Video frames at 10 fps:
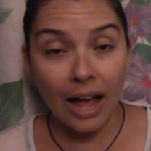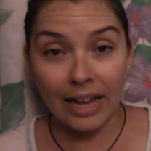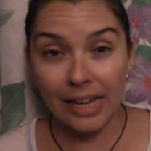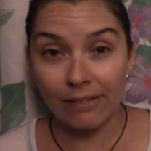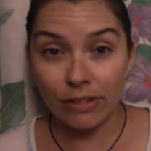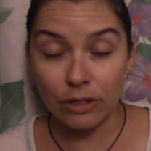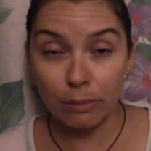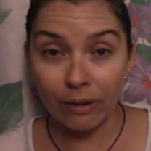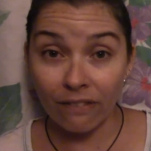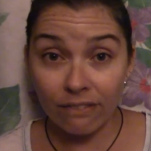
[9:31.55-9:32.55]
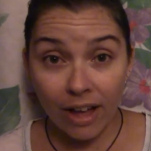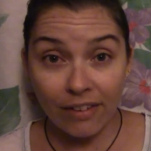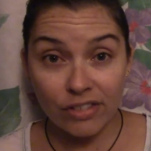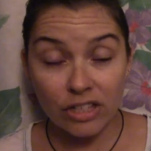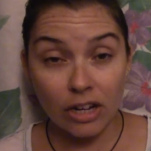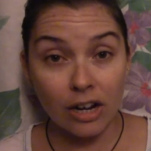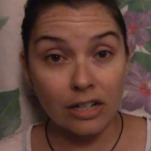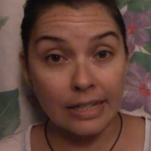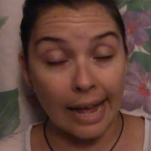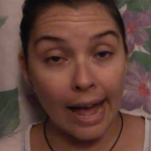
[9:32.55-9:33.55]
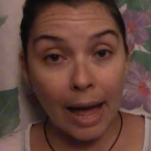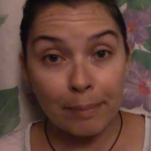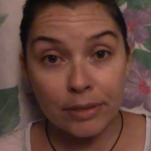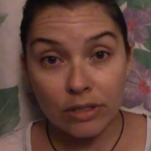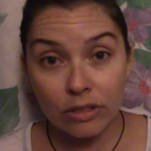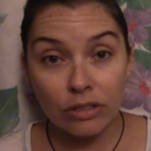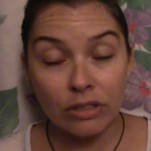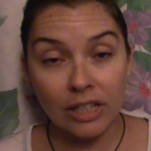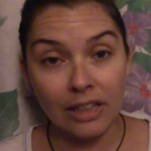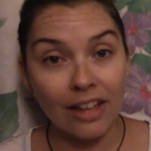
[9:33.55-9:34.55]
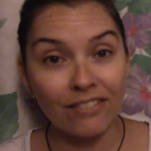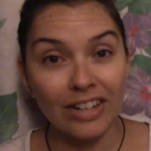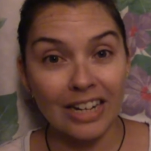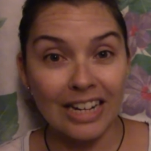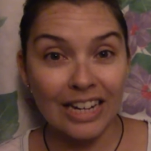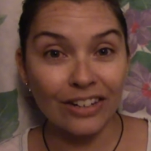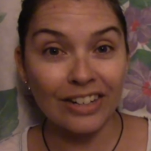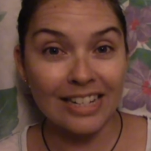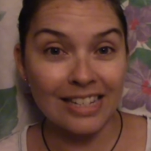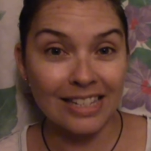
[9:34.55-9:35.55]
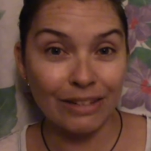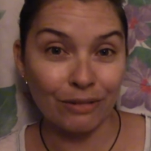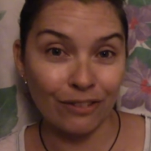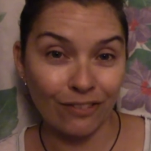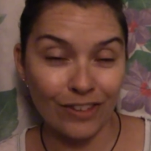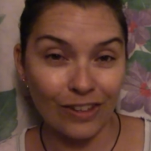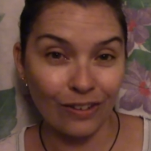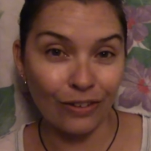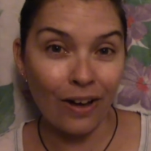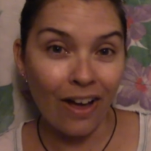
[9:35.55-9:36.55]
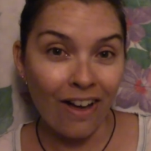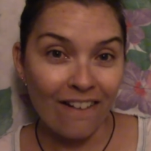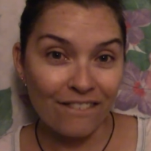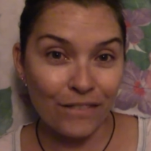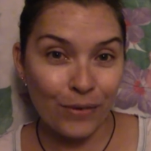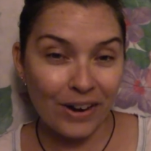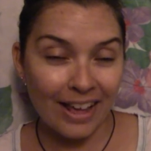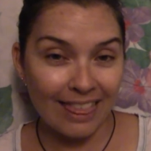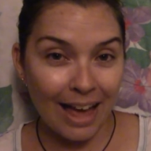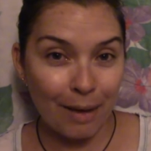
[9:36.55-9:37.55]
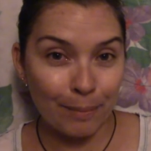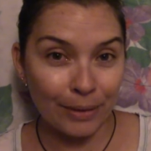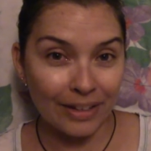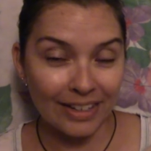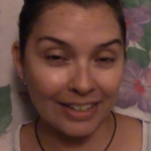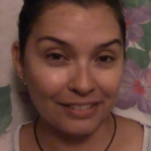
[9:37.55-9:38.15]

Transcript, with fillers: I gave this book five stars. I absolutely loved it. Here is the review for that book.